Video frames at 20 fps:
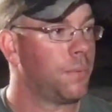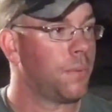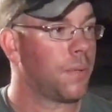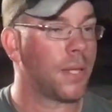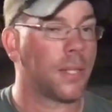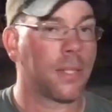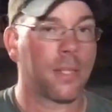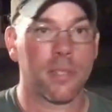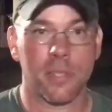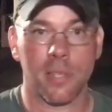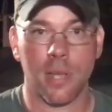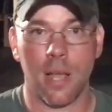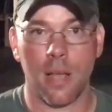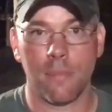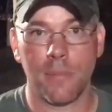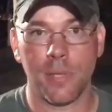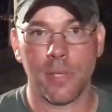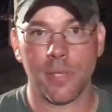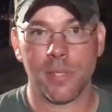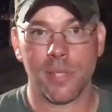We get the
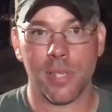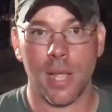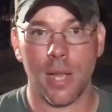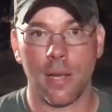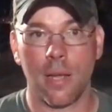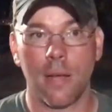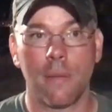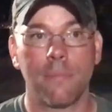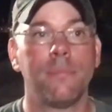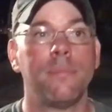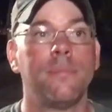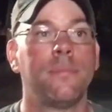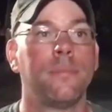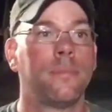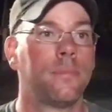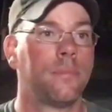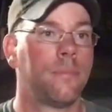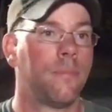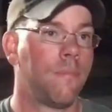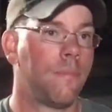sawmill set up,
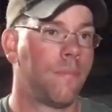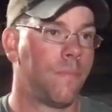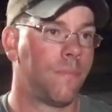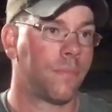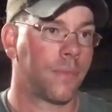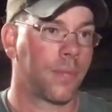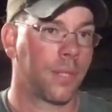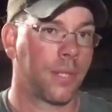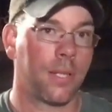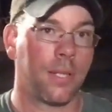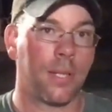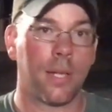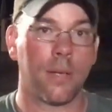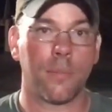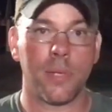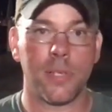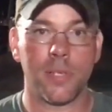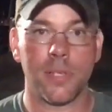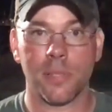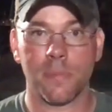and then
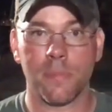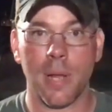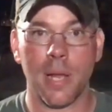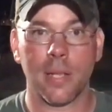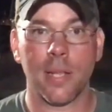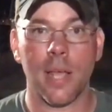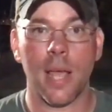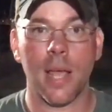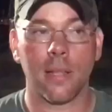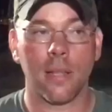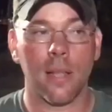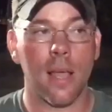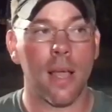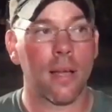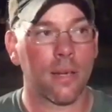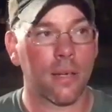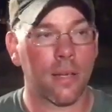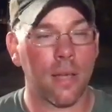we just make that long